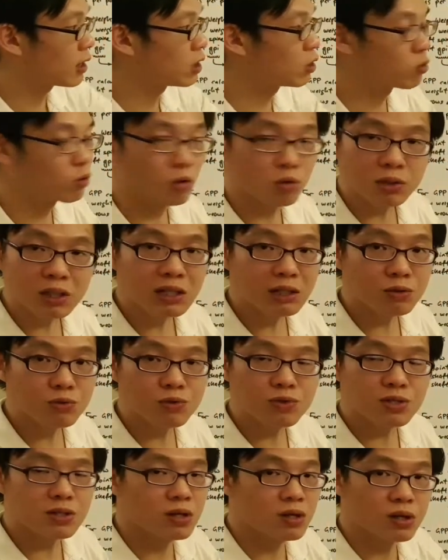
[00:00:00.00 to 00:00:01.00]
You only
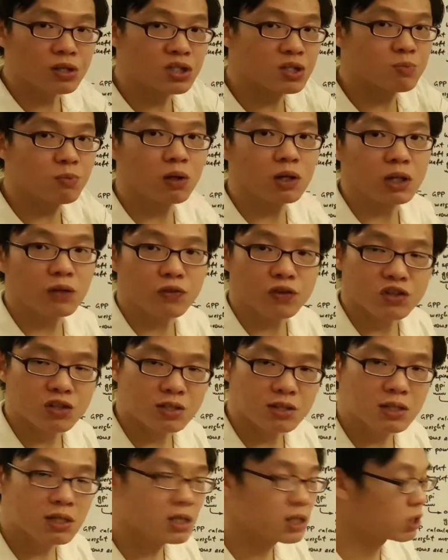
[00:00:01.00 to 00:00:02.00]
lose a small
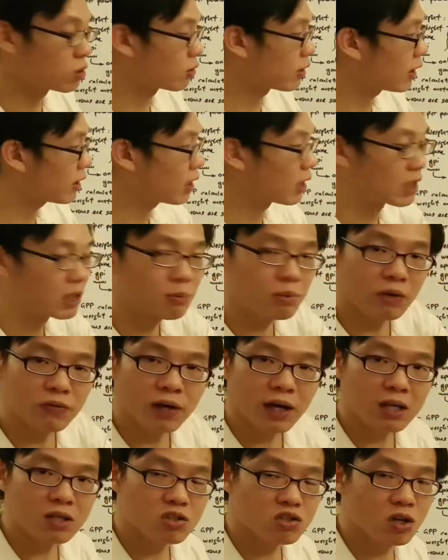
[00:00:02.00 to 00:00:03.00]
efficiency, you gain a little bit
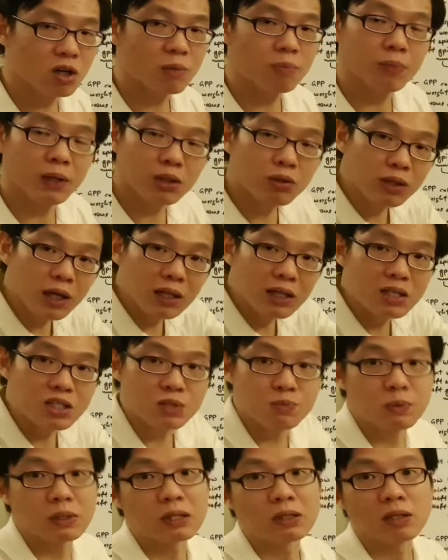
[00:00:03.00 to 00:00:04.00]
of hand shock, but you gain in
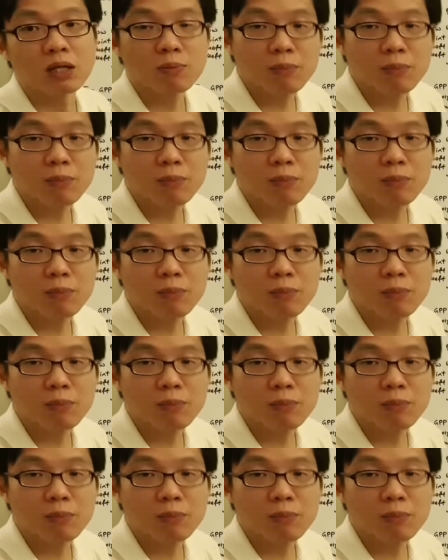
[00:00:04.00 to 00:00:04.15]
speed.